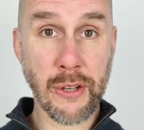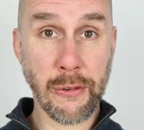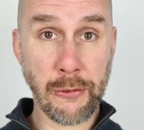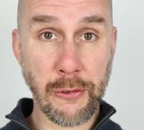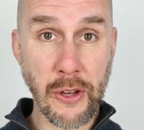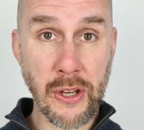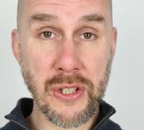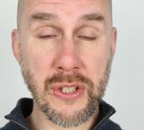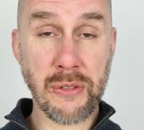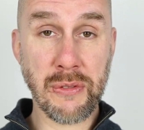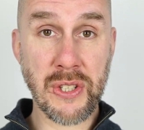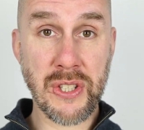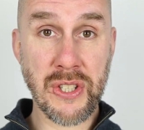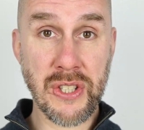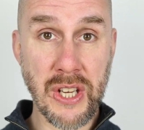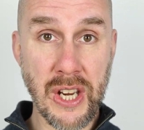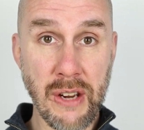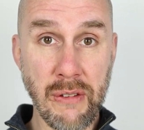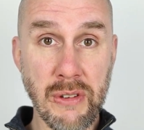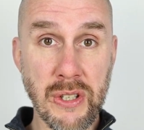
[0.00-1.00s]
the first of a
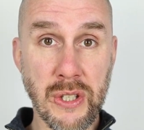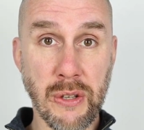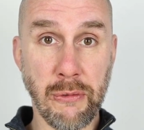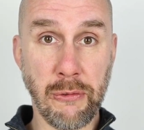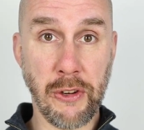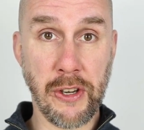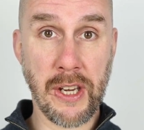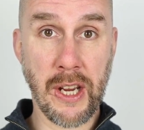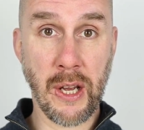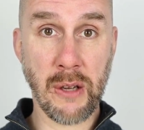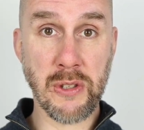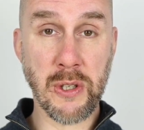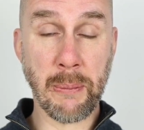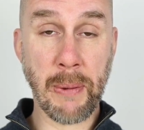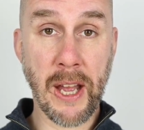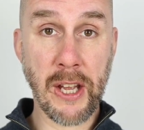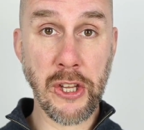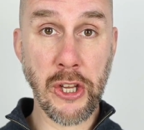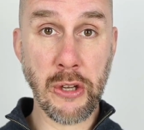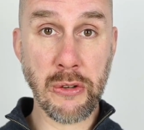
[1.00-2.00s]
series of videos
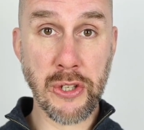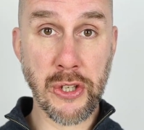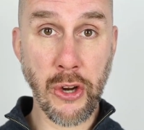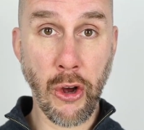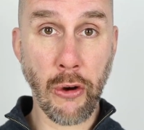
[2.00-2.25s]
about using